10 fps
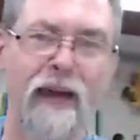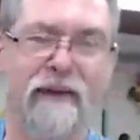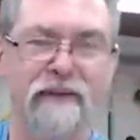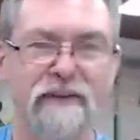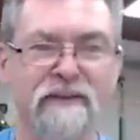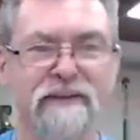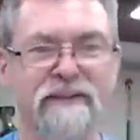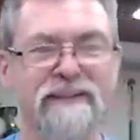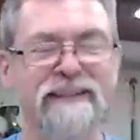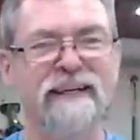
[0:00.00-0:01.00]
pallet,
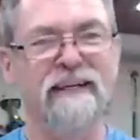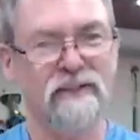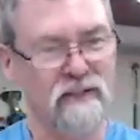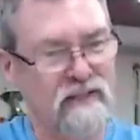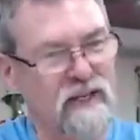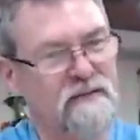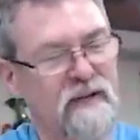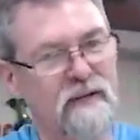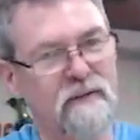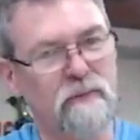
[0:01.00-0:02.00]
so it's
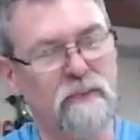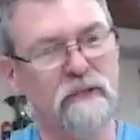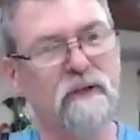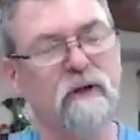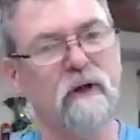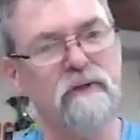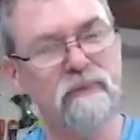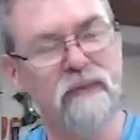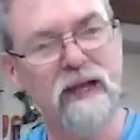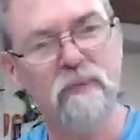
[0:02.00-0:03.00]
elevated a little bit, on
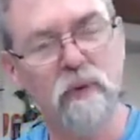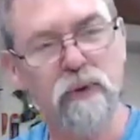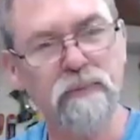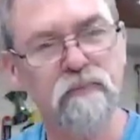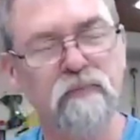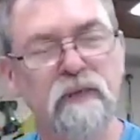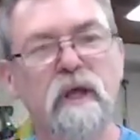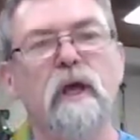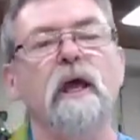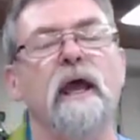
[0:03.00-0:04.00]
some cardboard,
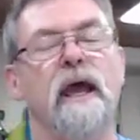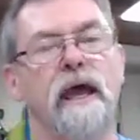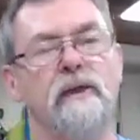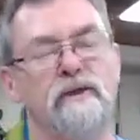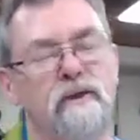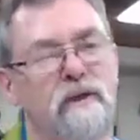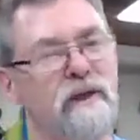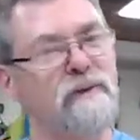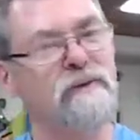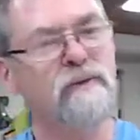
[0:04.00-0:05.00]
And you
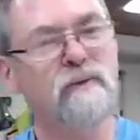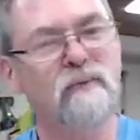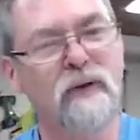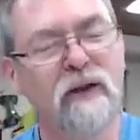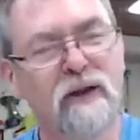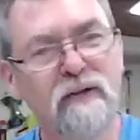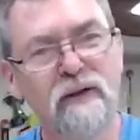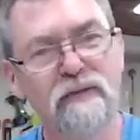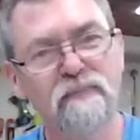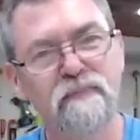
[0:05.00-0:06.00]
know, a lot of
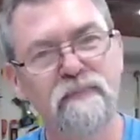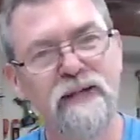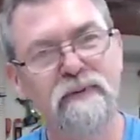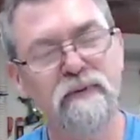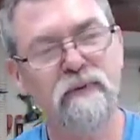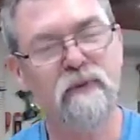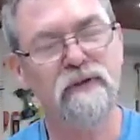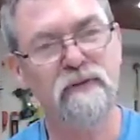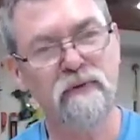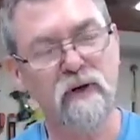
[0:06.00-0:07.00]
those table
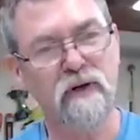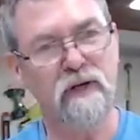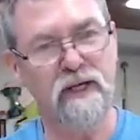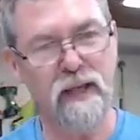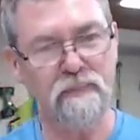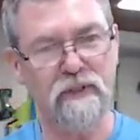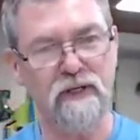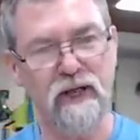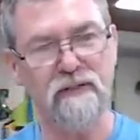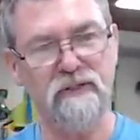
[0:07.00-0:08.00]
saws have got
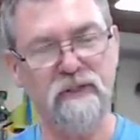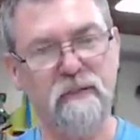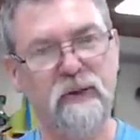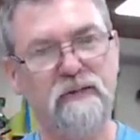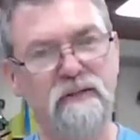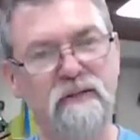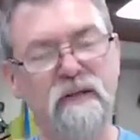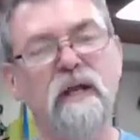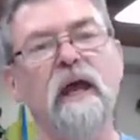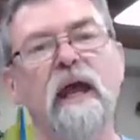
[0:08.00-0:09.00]
captured nuts in the base,
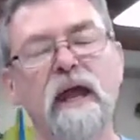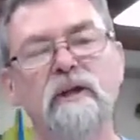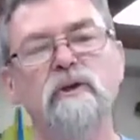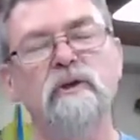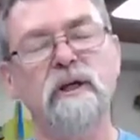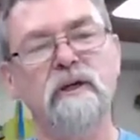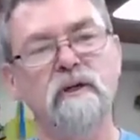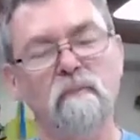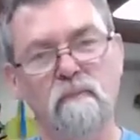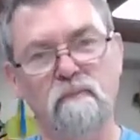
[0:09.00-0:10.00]
and you
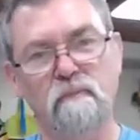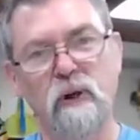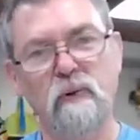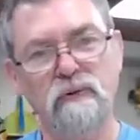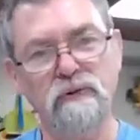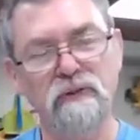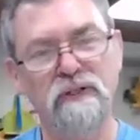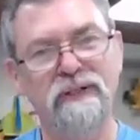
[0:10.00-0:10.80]
can bolt